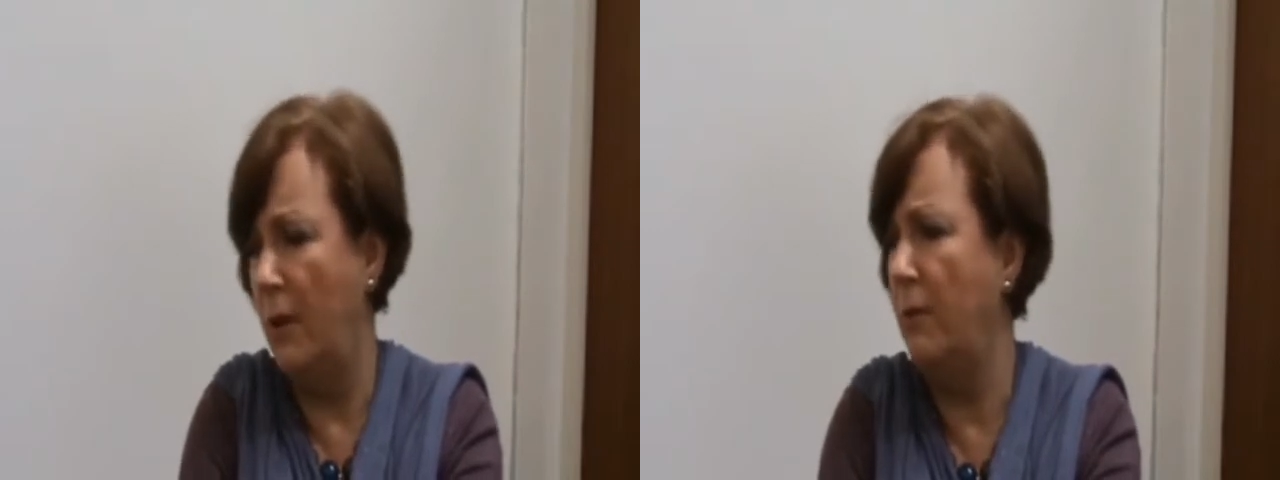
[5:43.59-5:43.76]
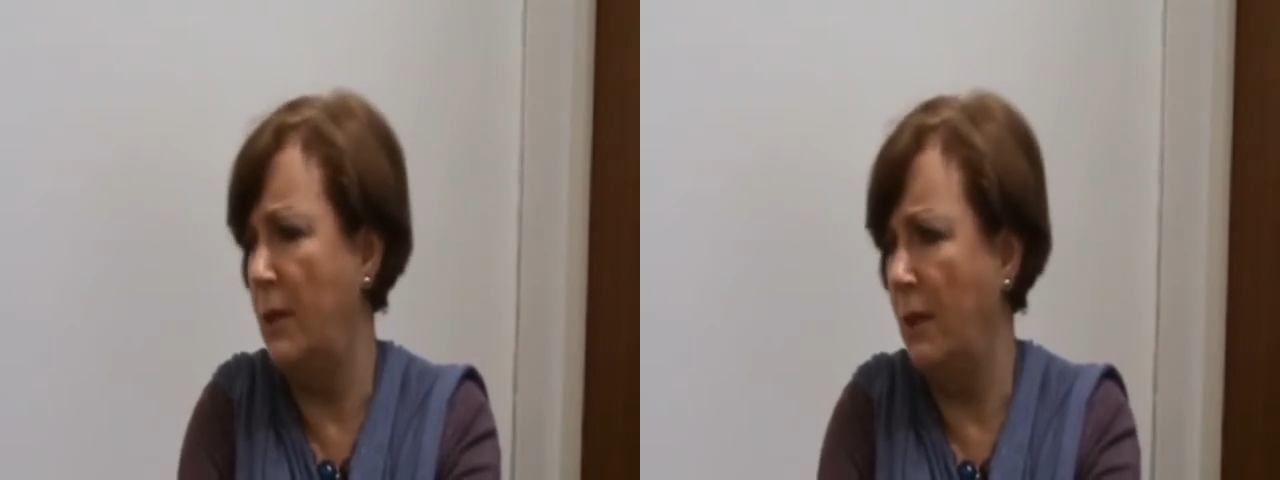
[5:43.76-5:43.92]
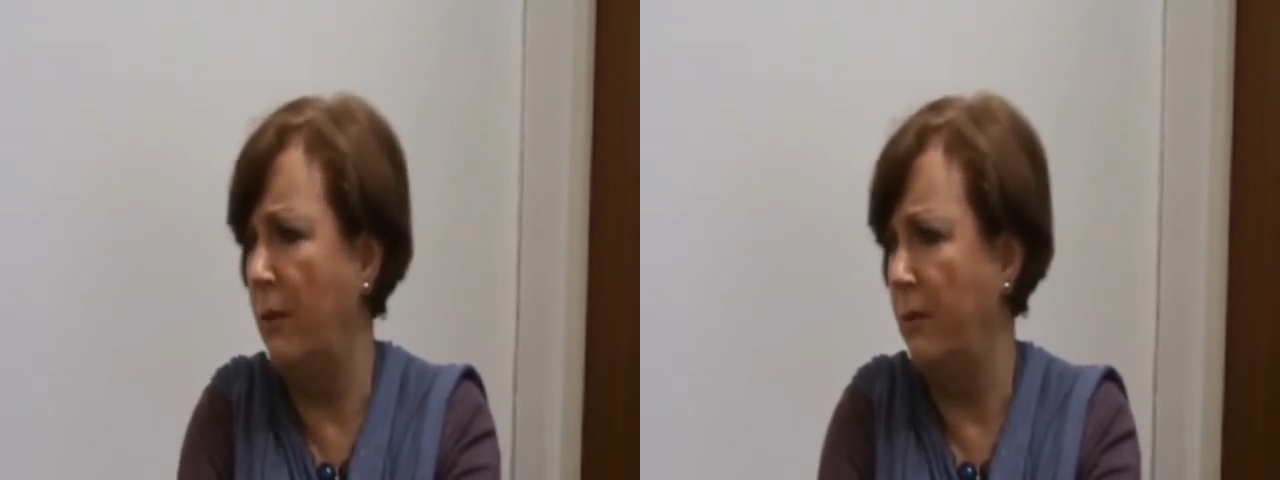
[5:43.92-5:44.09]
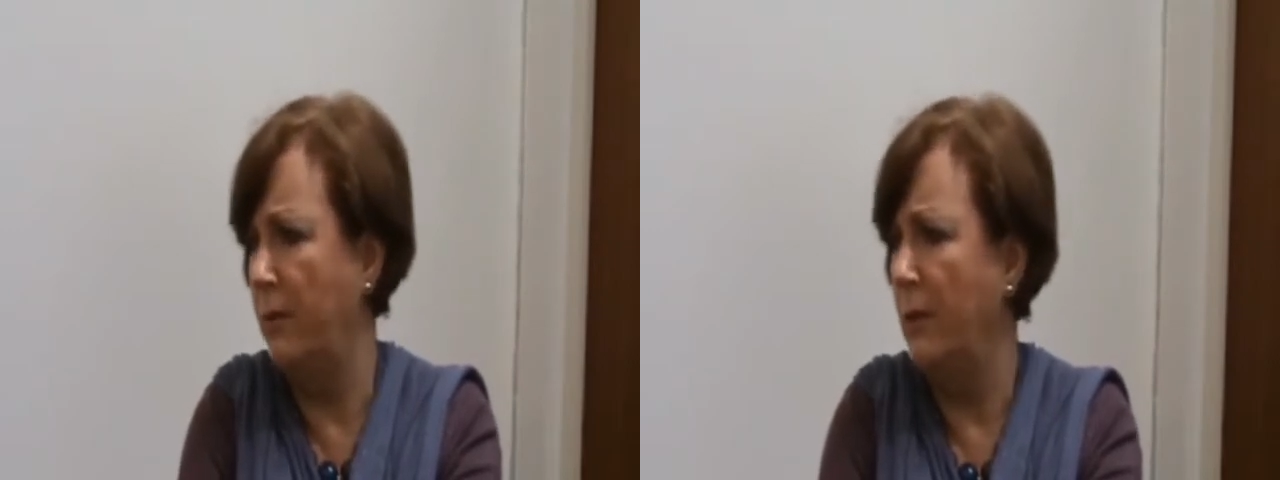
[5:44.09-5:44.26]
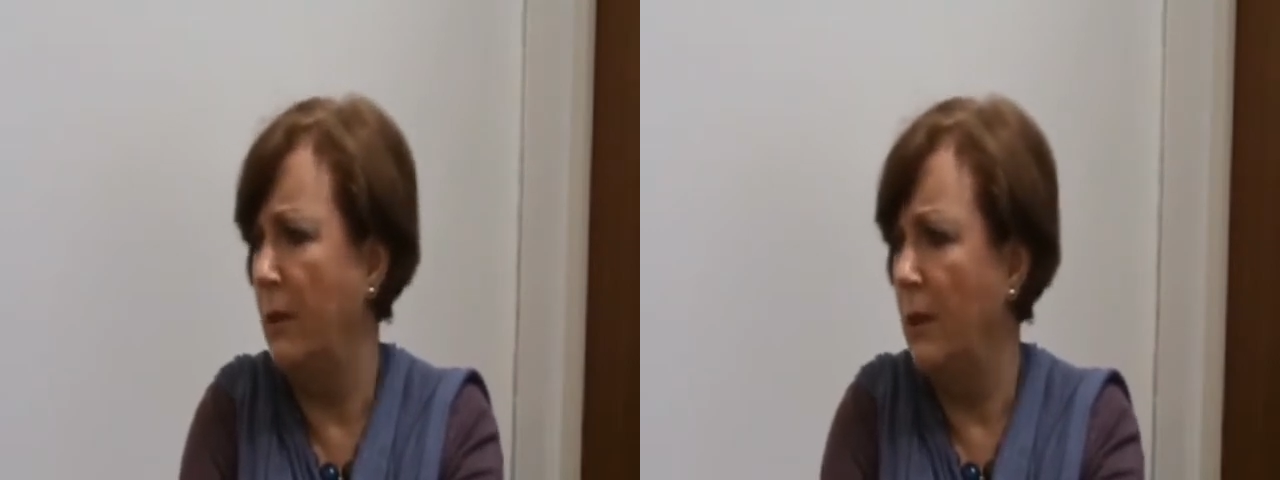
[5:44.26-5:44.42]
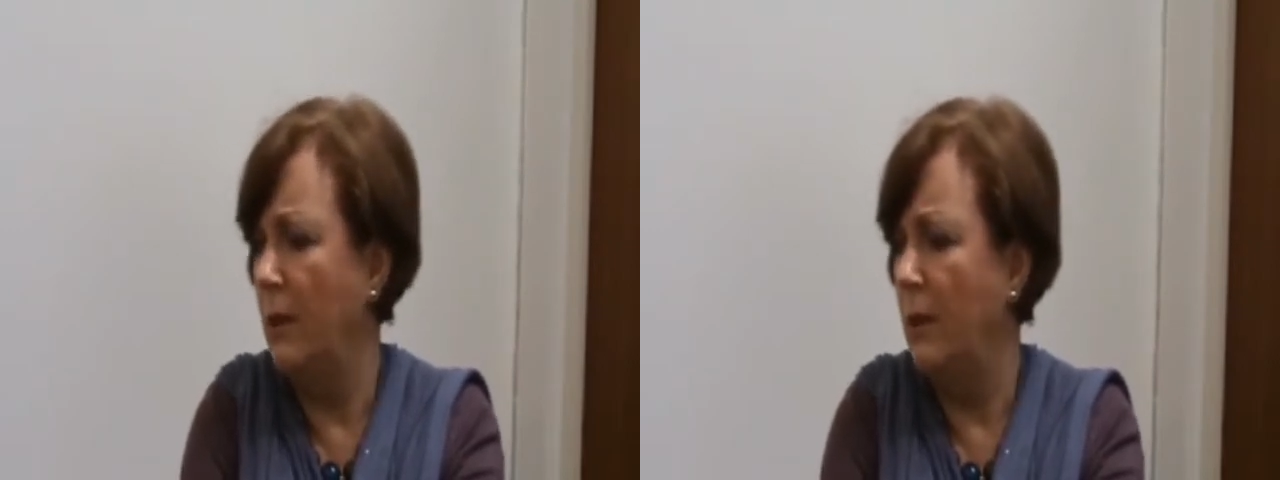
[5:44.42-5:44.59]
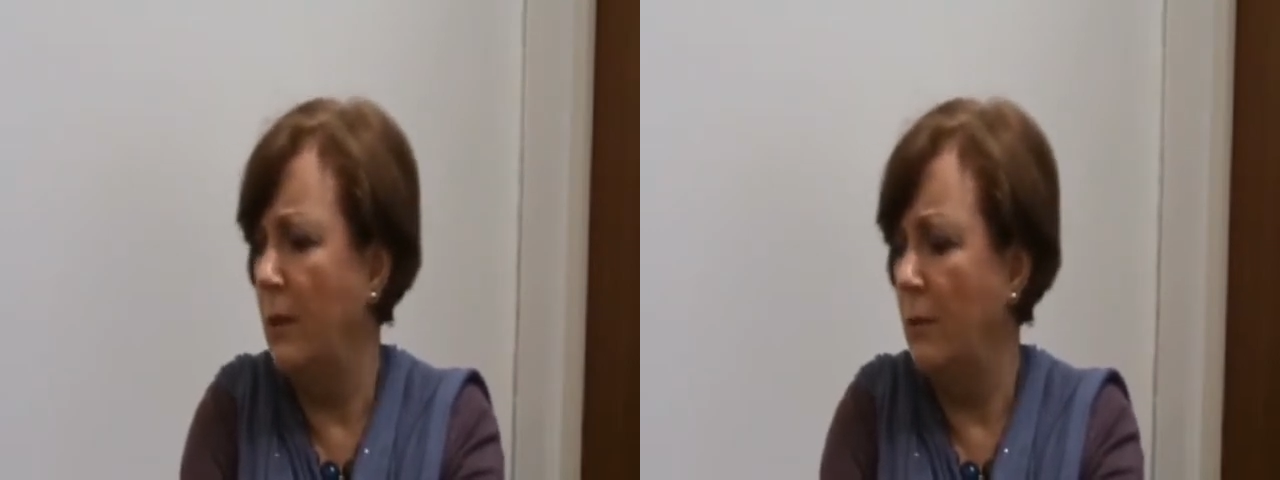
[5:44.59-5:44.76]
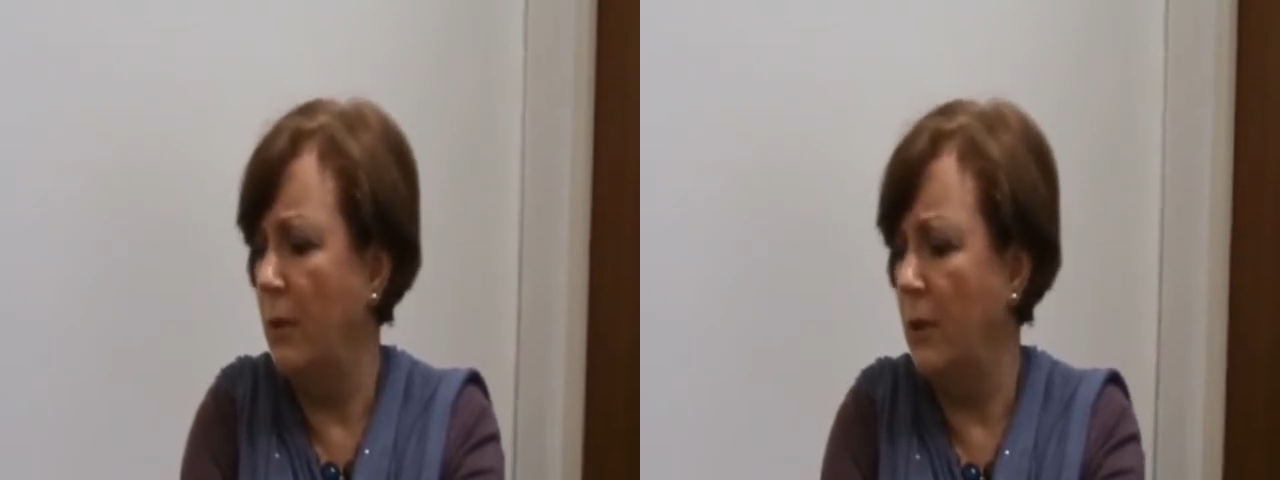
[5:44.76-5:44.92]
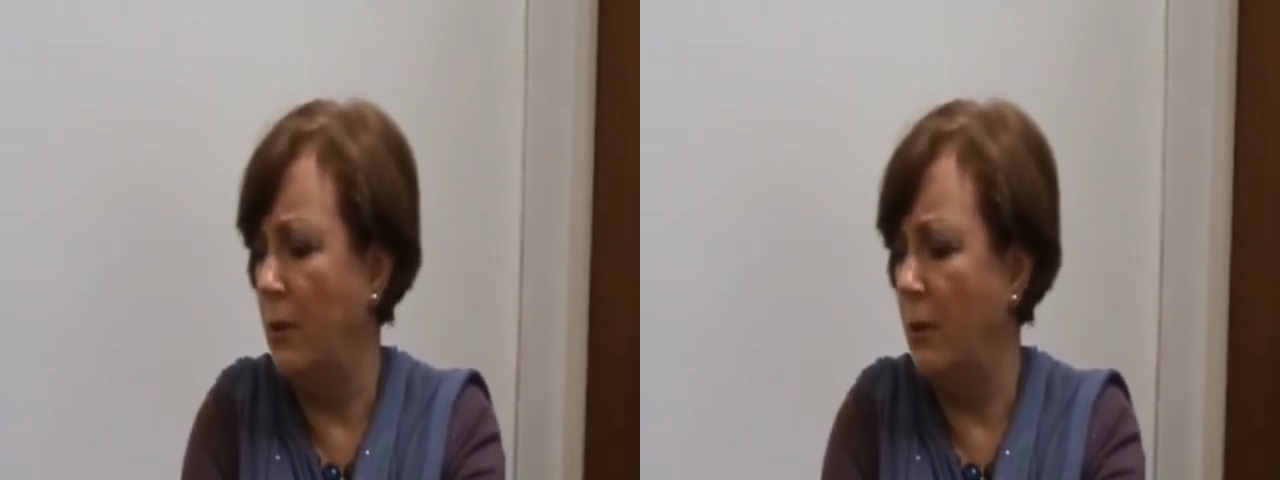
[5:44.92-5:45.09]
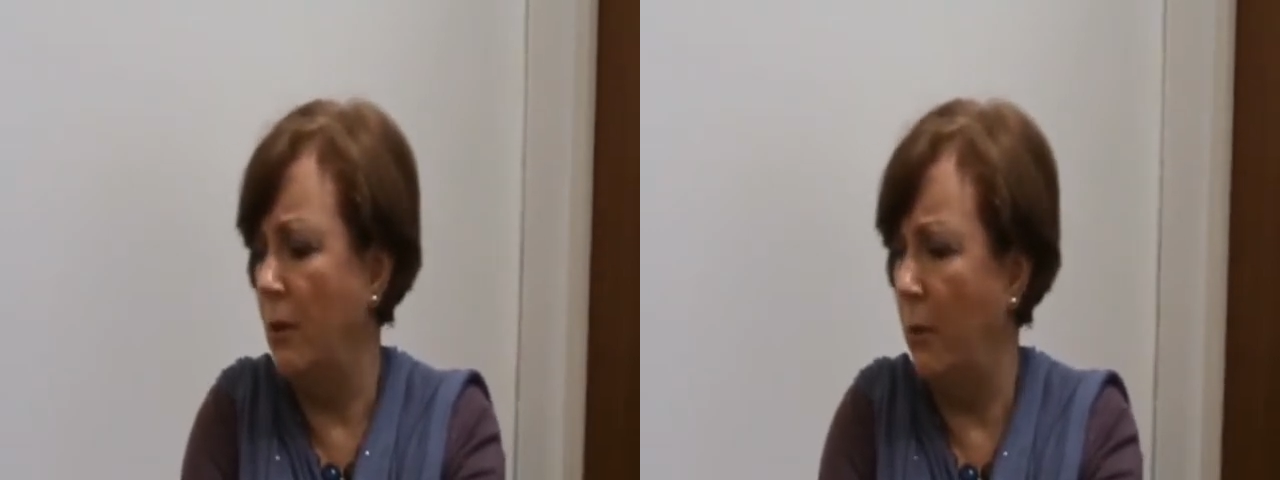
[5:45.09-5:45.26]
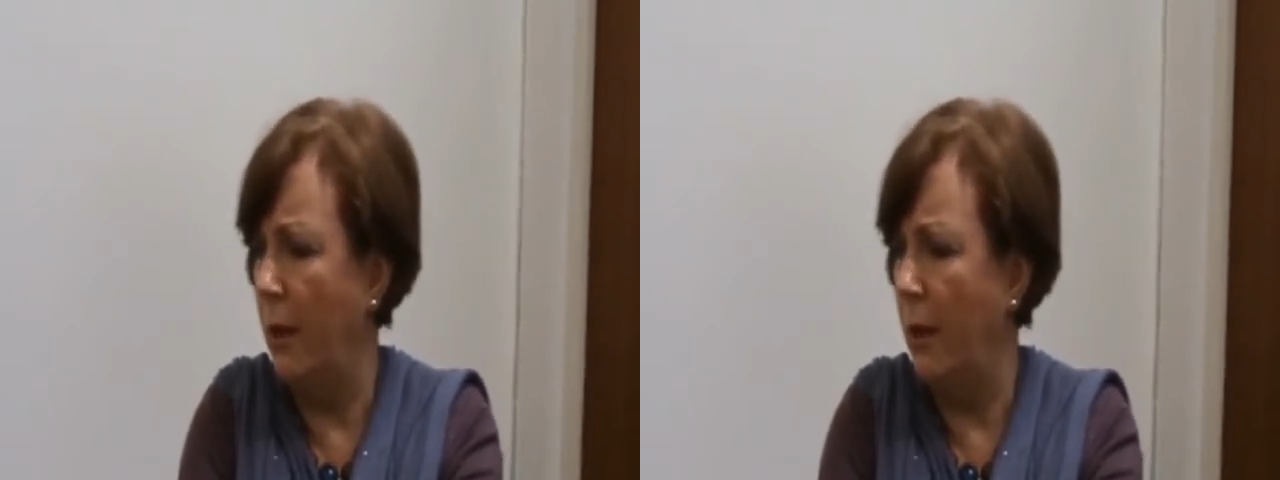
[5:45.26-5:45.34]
tough when you're not well.